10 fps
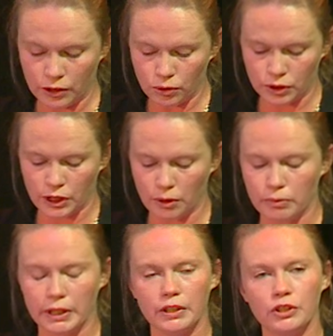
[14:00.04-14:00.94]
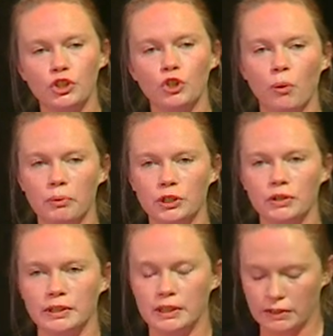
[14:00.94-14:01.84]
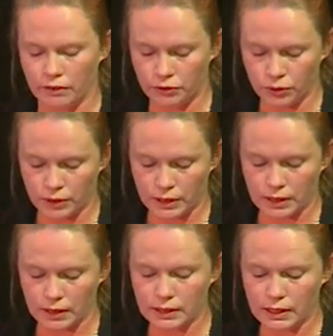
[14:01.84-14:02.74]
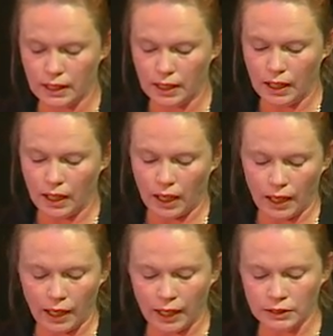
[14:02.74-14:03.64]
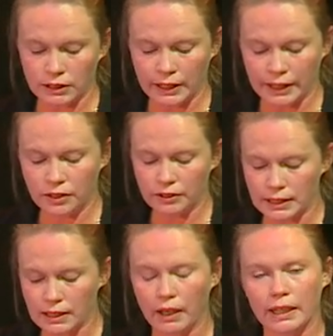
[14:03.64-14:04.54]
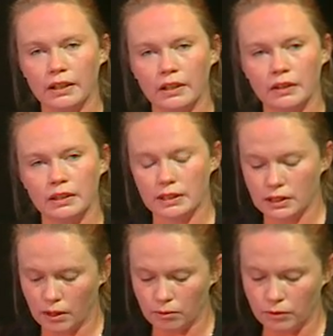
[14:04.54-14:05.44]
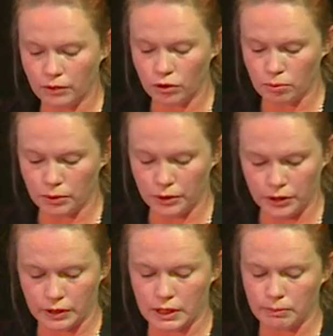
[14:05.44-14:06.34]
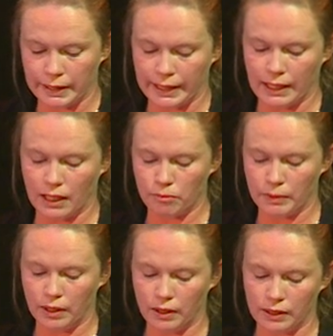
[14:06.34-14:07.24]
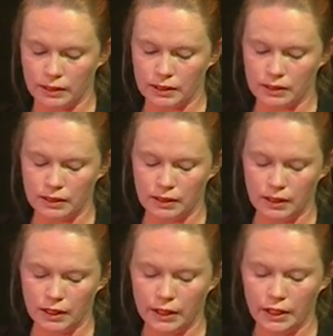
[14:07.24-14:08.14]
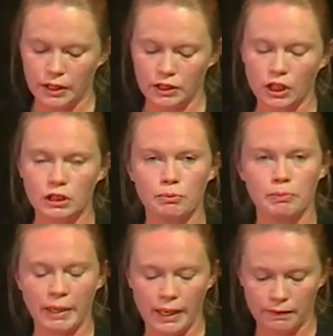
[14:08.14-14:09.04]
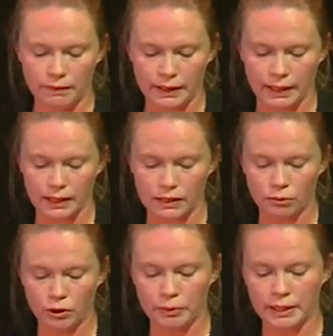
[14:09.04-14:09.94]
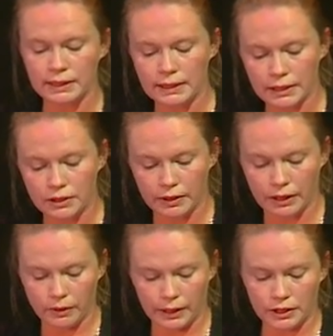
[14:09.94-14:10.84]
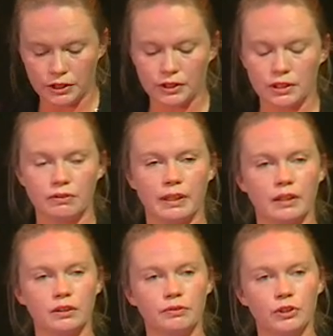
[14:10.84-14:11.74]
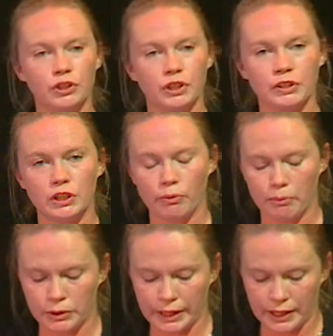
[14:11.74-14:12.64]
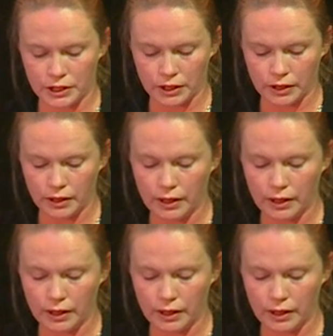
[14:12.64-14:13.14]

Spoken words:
also mean new opportunities for fraudsters and increased likelihood that some vulnerable users may get left behind. So to prepare for that, we'll be considering questions around future consumer protection,